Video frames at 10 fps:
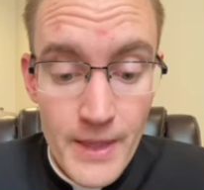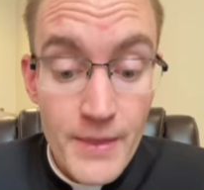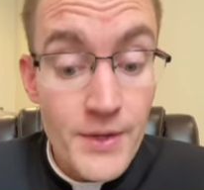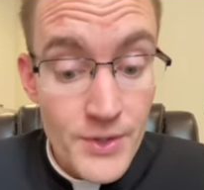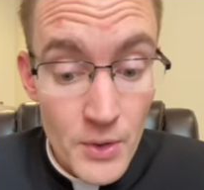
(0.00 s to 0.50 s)

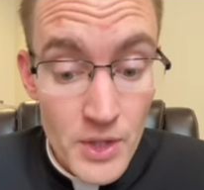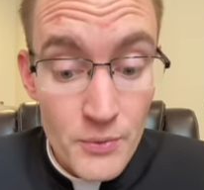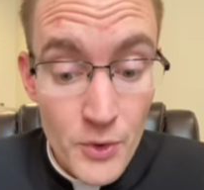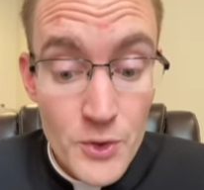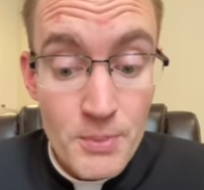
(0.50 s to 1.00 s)
This area
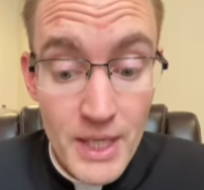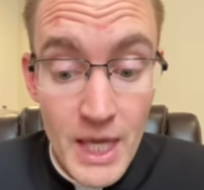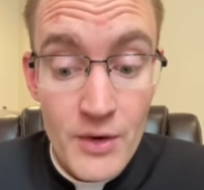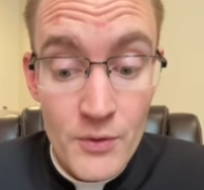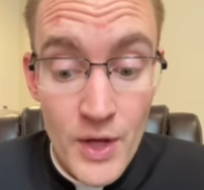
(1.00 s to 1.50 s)
first
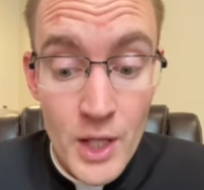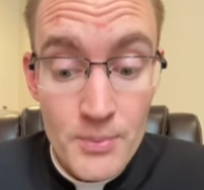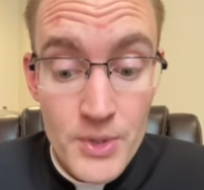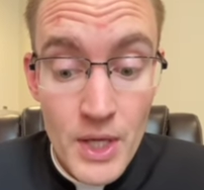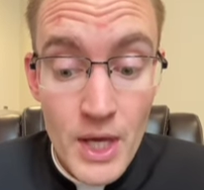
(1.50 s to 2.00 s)
became
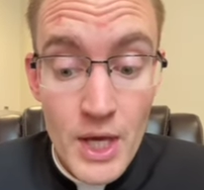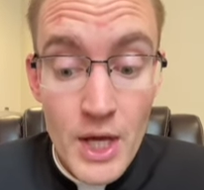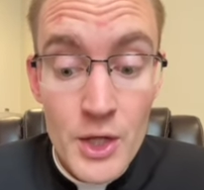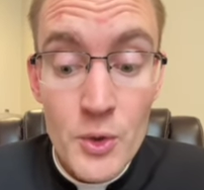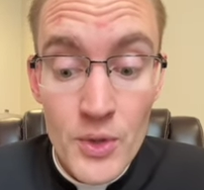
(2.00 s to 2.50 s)
developed
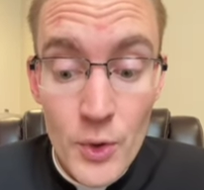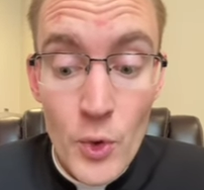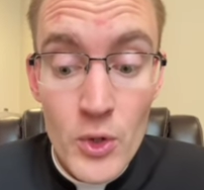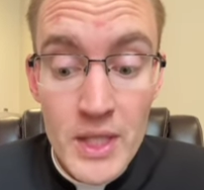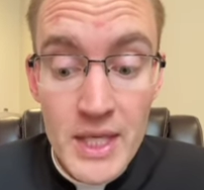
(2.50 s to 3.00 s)
during the
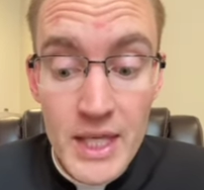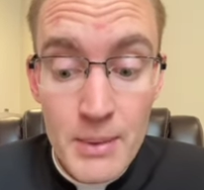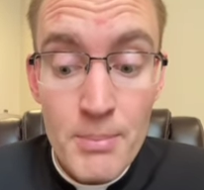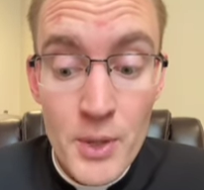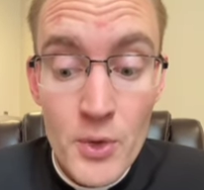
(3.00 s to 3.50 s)
early
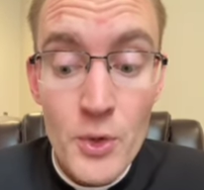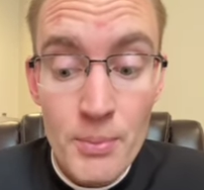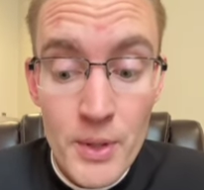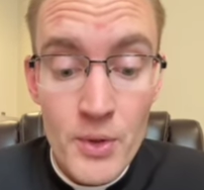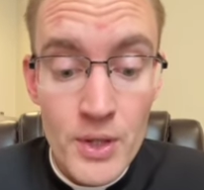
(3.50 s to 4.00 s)
imperial
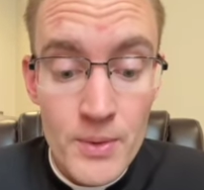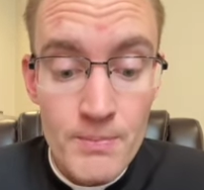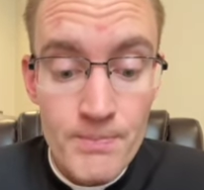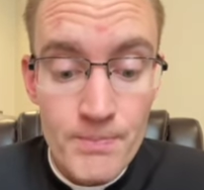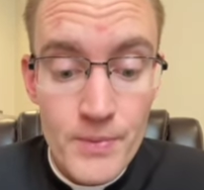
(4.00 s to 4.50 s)
period,
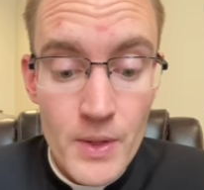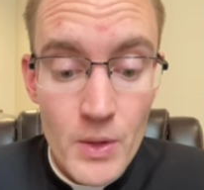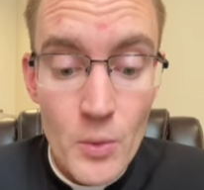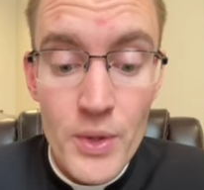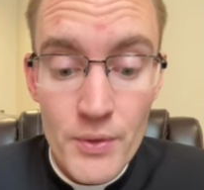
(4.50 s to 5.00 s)

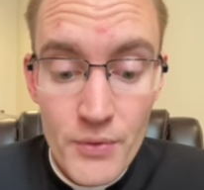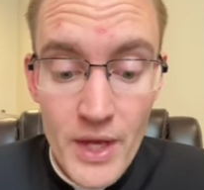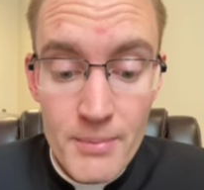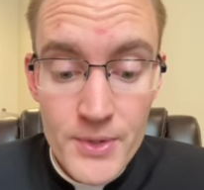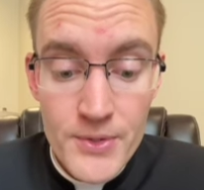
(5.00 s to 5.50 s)
with the
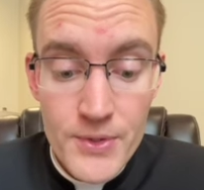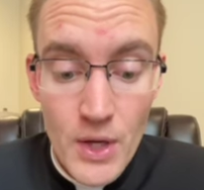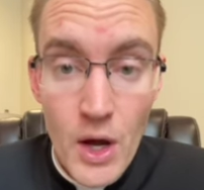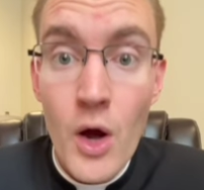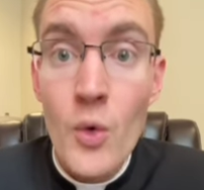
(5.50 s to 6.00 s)
famous
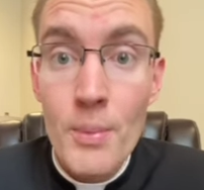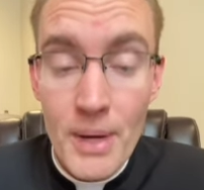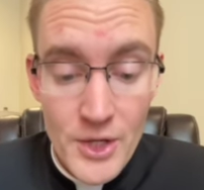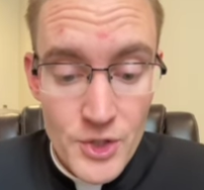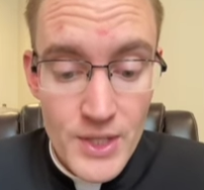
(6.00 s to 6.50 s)

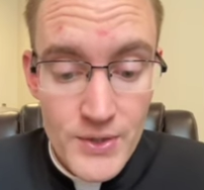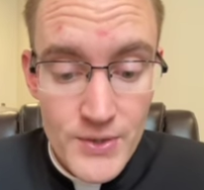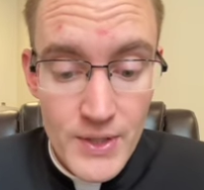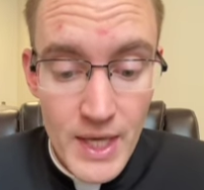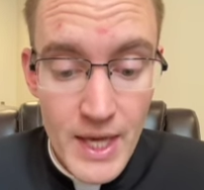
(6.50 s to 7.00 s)

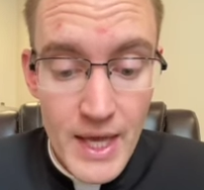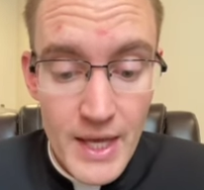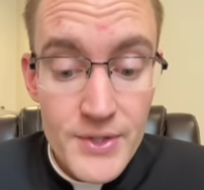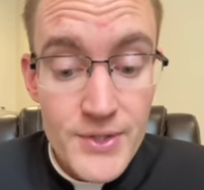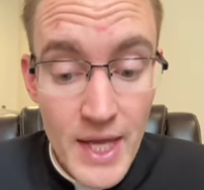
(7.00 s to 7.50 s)
Orapacis
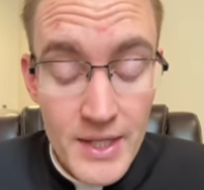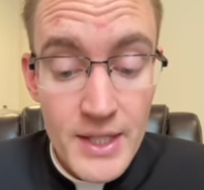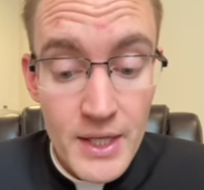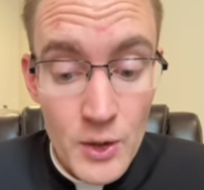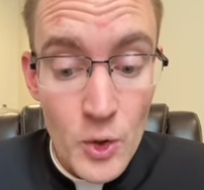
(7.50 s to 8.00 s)
standing
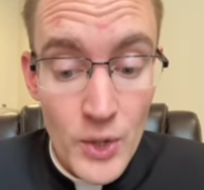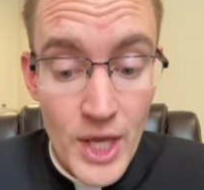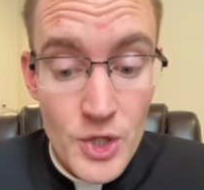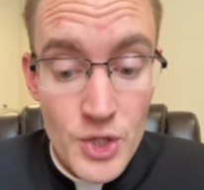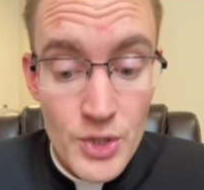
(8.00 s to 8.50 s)
in a
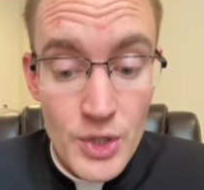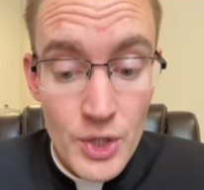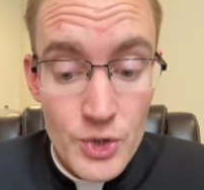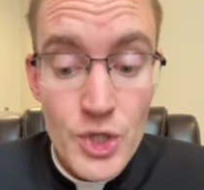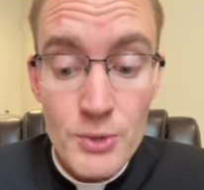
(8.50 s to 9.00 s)
location
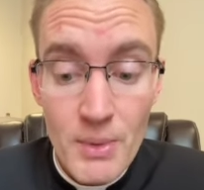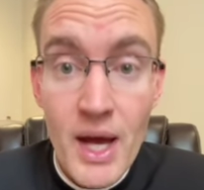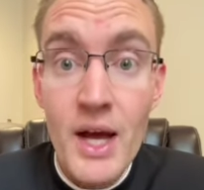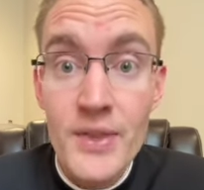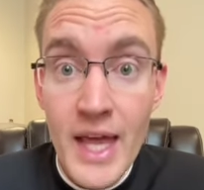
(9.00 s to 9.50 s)
just
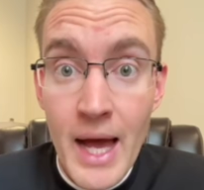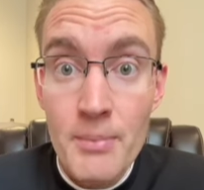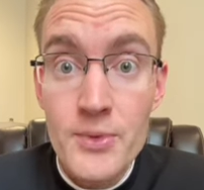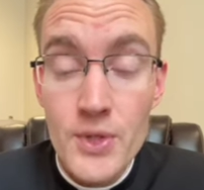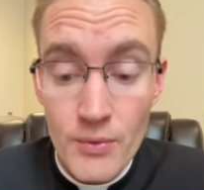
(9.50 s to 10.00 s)
behind the
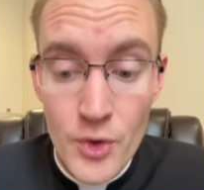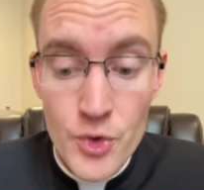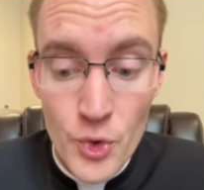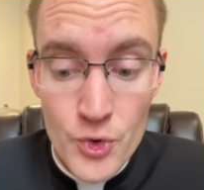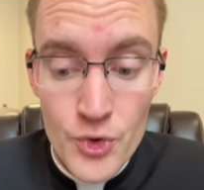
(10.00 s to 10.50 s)
apse of the
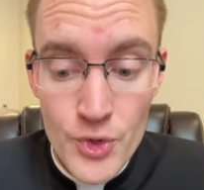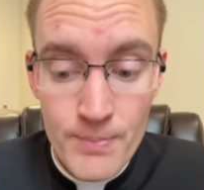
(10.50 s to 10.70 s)
church.